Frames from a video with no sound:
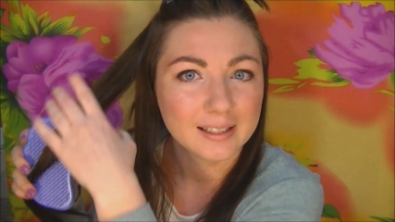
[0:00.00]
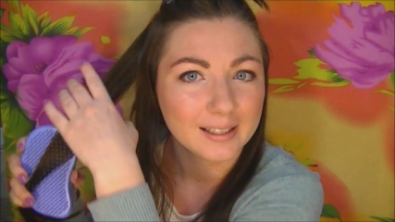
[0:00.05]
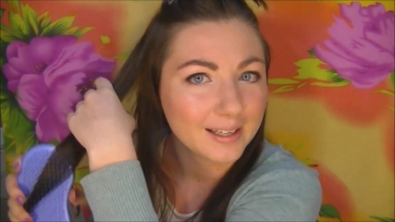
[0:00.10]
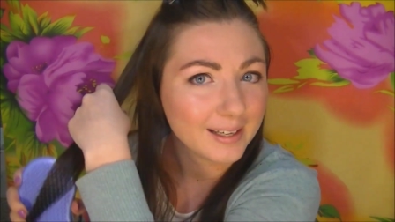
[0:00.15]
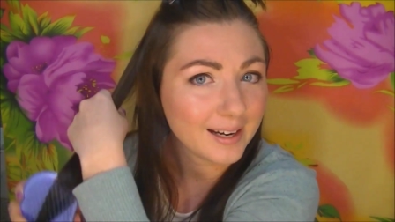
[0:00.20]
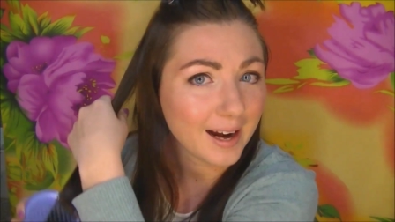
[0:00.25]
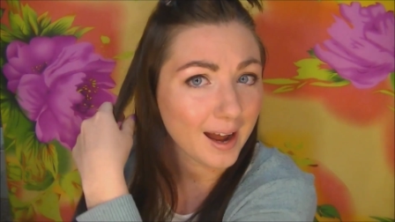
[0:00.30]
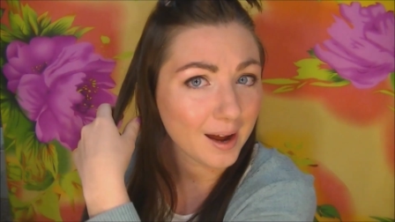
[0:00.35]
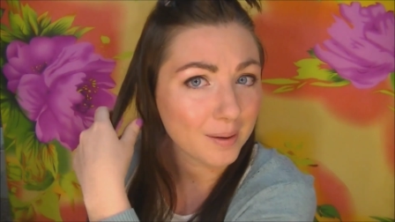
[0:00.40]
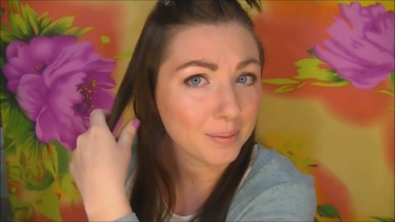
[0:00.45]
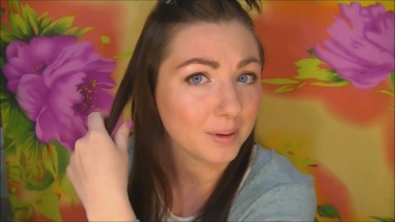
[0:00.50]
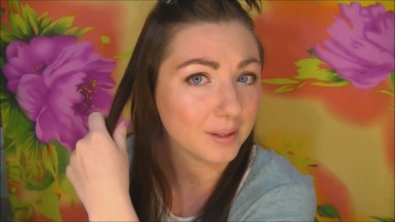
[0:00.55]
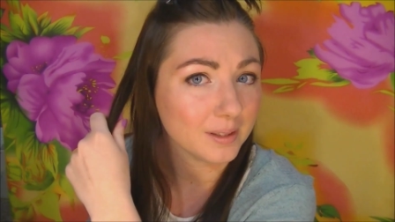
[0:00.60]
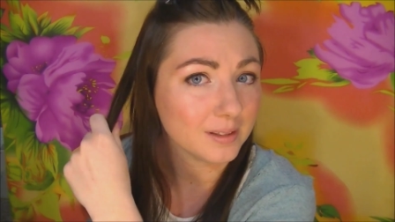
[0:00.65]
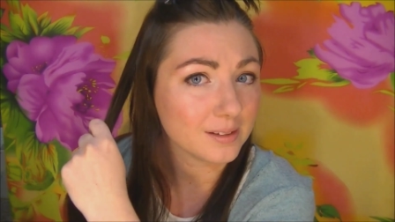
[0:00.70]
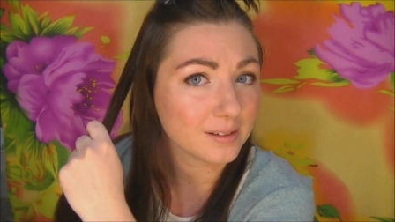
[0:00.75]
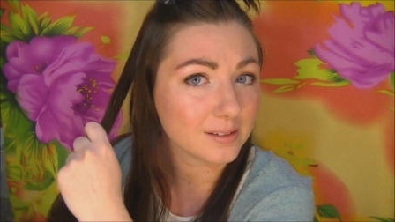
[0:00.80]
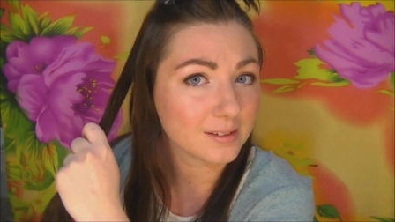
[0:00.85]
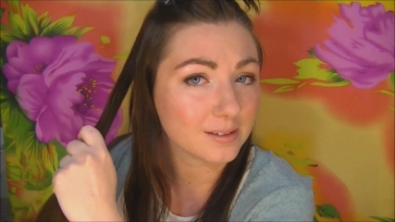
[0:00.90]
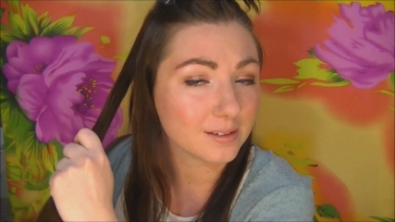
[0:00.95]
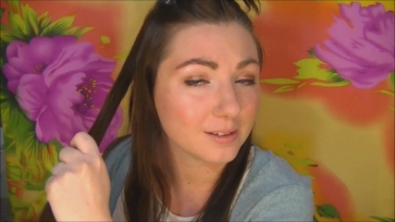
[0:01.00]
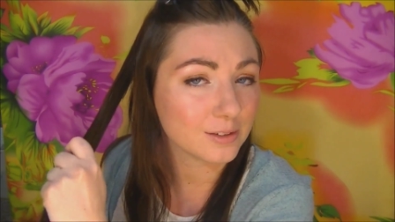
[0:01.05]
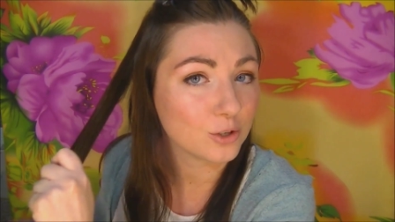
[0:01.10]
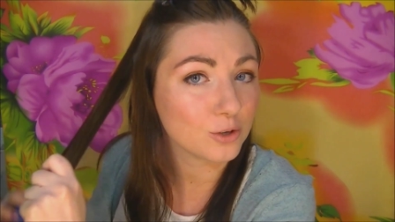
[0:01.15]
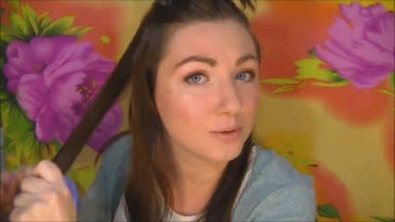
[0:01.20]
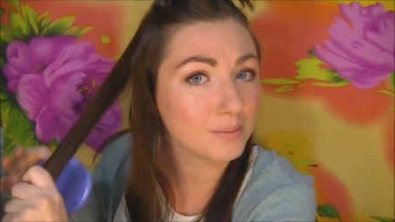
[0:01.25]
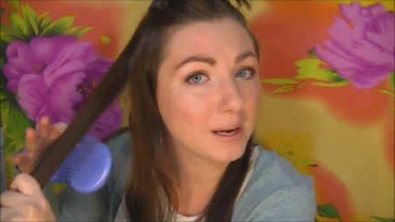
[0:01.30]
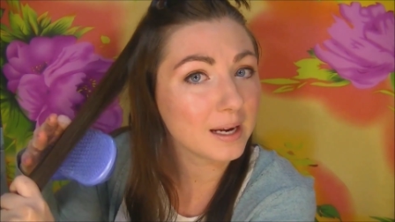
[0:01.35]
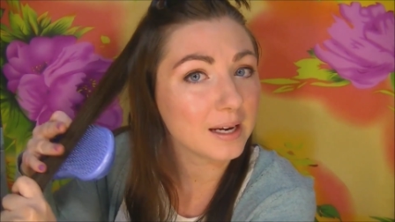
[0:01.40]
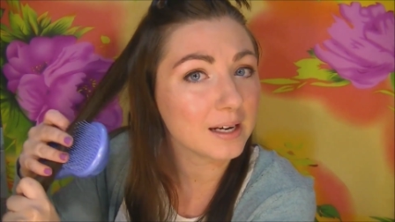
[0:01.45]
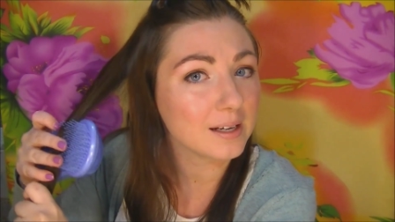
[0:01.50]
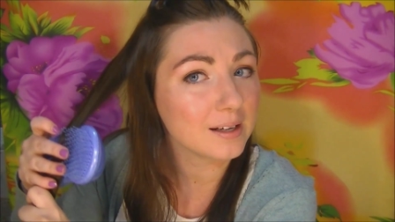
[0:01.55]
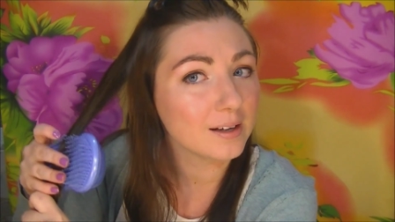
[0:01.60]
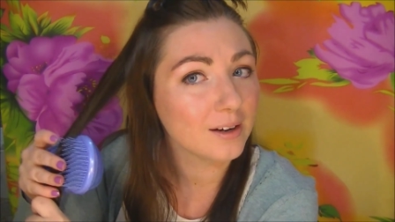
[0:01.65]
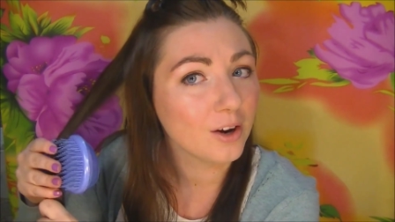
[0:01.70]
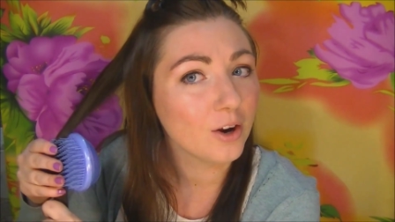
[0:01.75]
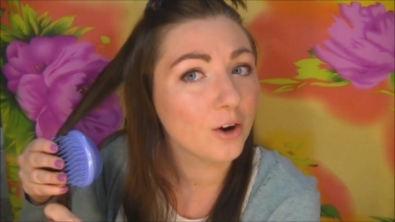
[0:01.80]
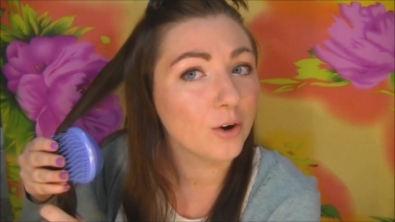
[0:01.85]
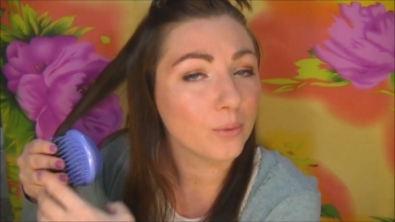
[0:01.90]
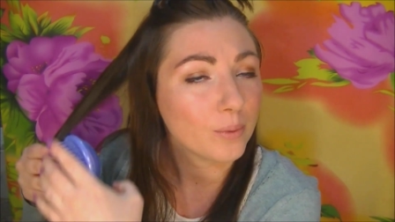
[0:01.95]
it happens to me
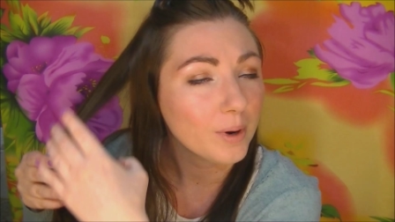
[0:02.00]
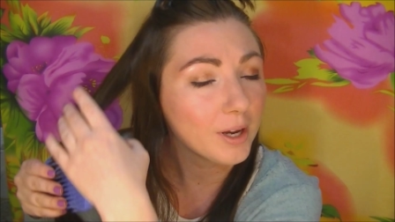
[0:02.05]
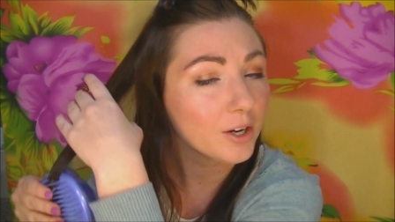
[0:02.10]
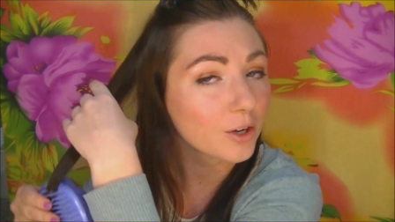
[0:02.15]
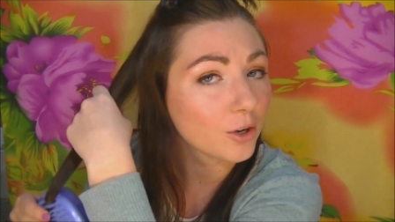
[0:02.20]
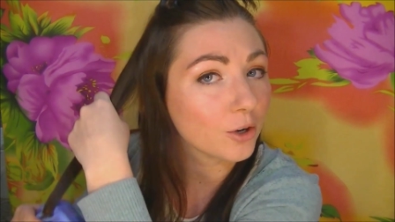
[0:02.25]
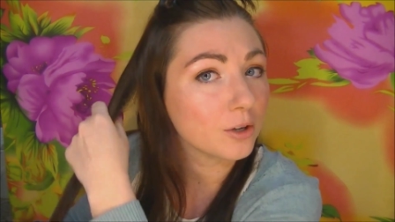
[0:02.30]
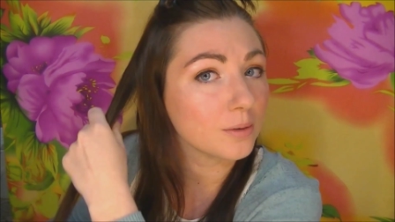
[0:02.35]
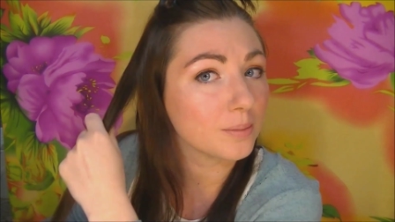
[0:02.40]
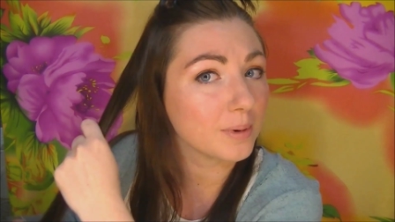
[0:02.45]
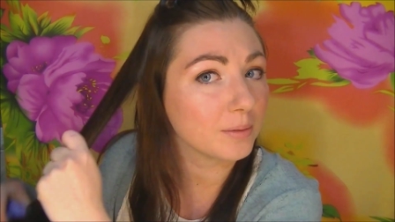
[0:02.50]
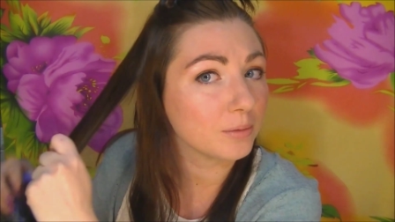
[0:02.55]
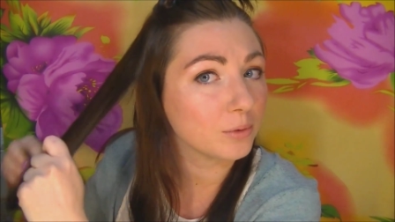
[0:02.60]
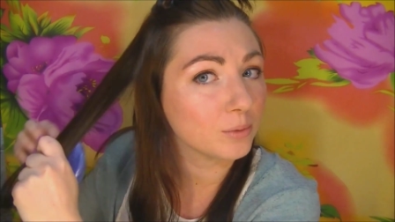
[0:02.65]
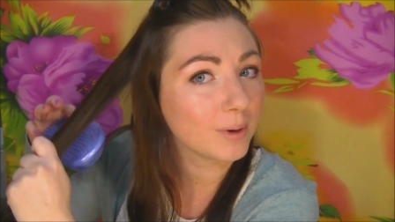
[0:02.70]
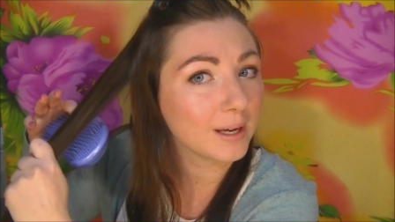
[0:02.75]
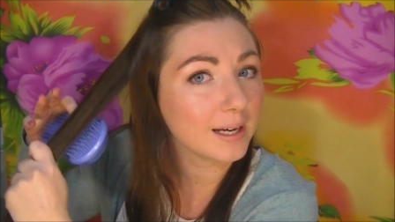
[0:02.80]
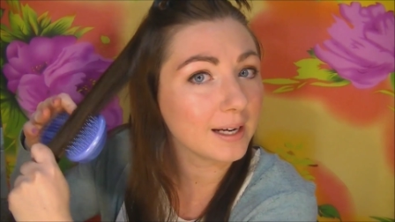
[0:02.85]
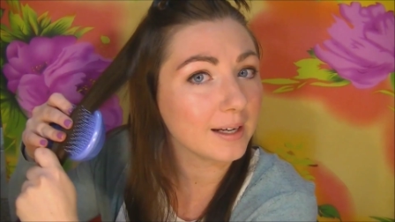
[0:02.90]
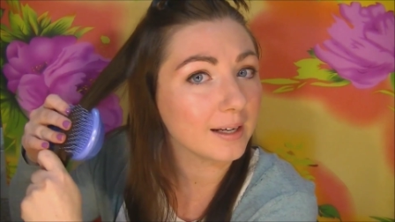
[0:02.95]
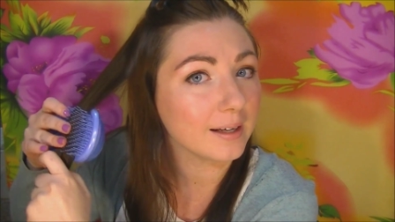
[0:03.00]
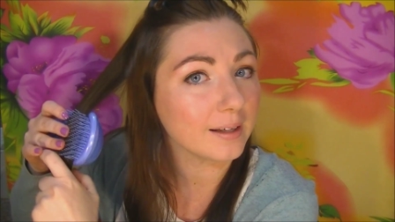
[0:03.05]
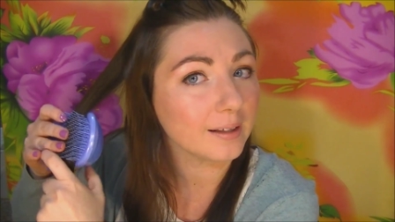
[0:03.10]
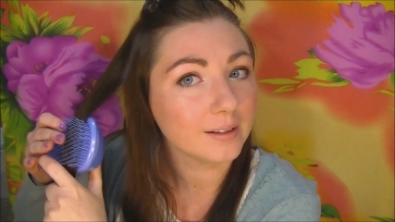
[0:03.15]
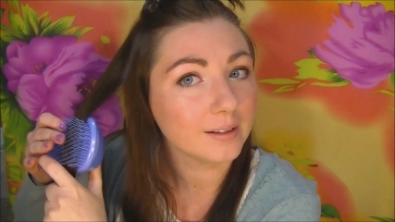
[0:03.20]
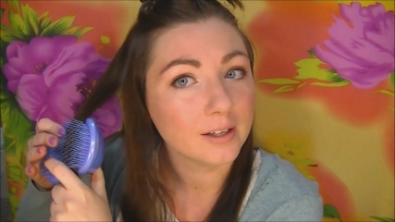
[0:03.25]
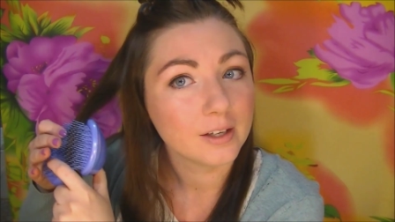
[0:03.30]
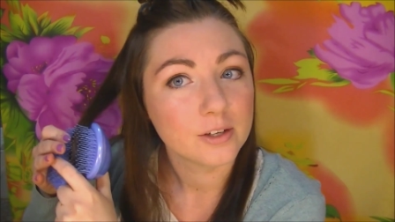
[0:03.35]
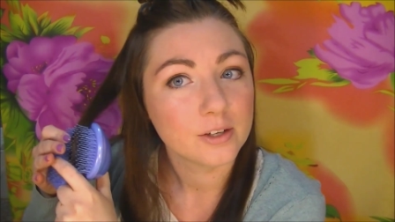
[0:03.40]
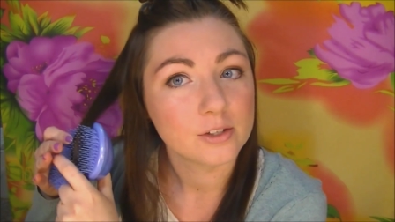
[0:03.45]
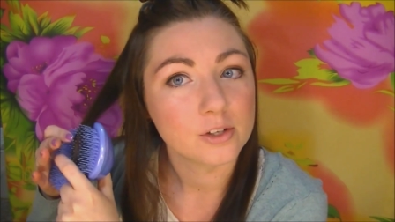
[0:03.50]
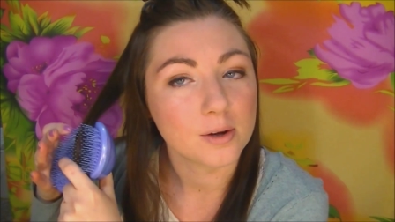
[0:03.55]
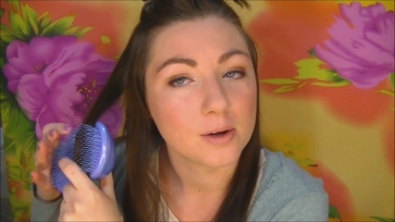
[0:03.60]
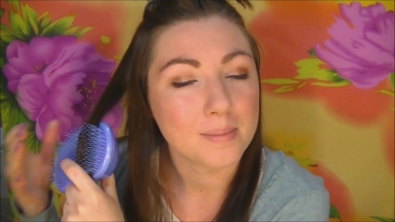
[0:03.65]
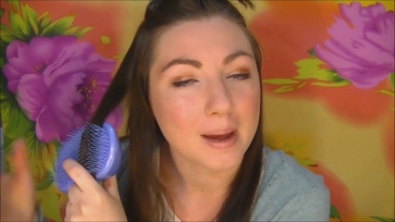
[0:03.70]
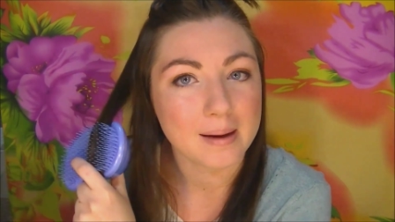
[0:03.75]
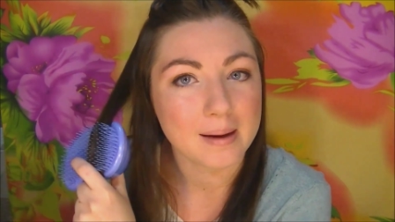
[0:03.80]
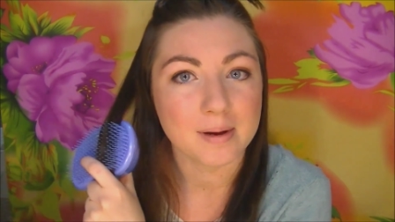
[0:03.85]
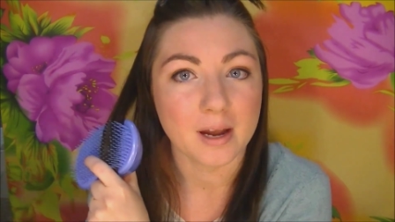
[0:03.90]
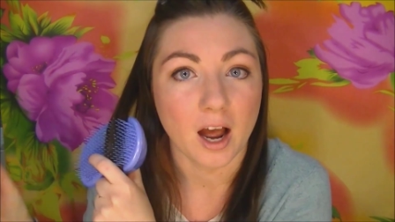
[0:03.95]
when I go to bed with wet hair. So
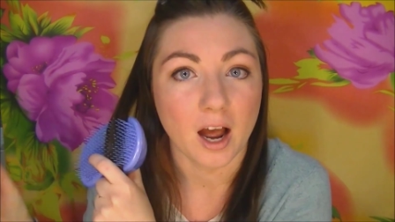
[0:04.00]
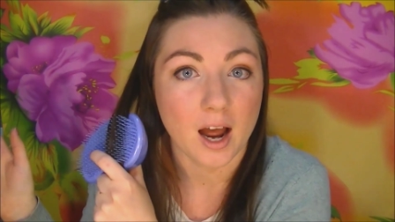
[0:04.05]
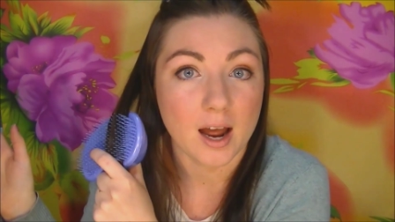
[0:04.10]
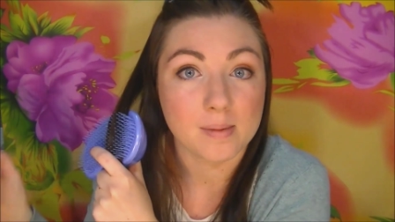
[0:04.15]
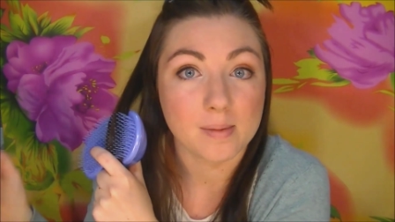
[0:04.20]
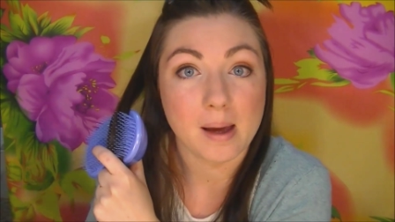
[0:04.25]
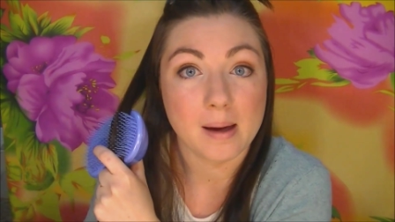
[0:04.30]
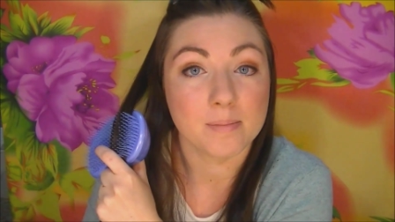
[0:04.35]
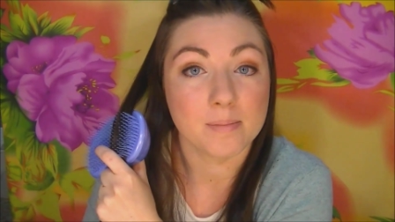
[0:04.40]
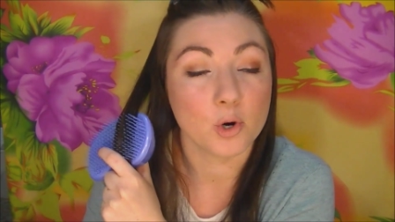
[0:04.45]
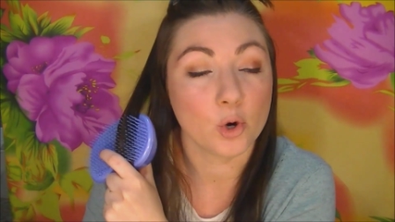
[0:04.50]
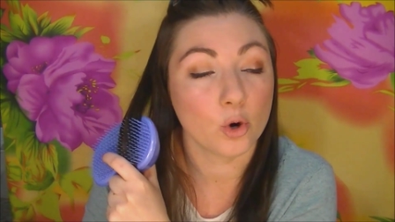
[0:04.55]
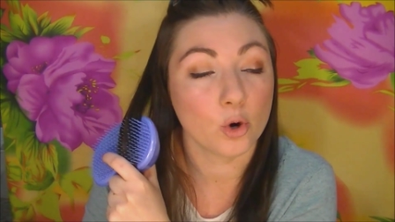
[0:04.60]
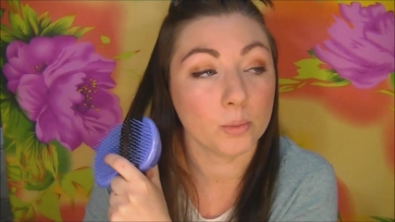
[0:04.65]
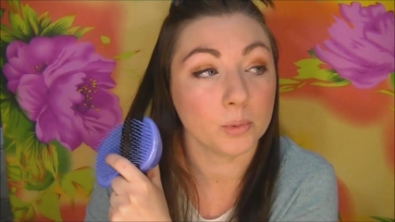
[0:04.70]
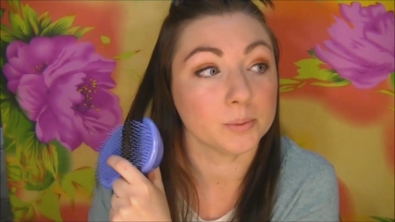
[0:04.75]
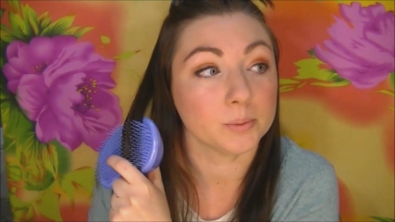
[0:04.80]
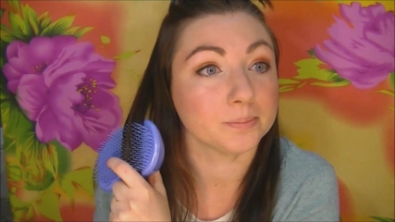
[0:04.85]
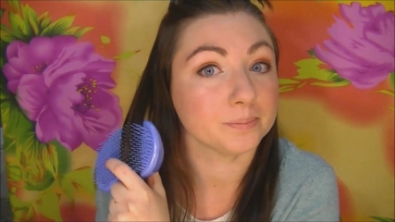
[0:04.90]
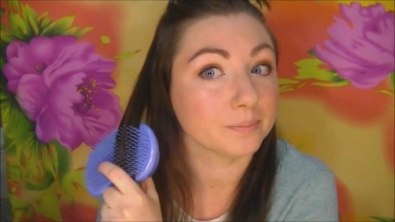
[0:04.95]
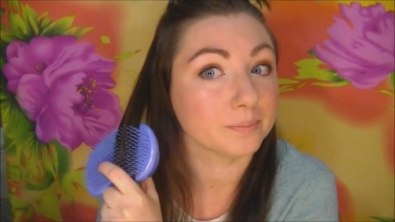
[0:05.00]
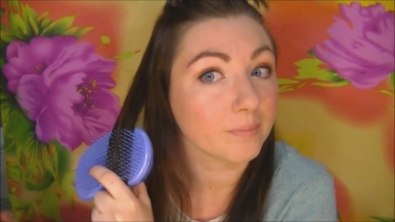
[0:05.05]
maybe I'm abnormal.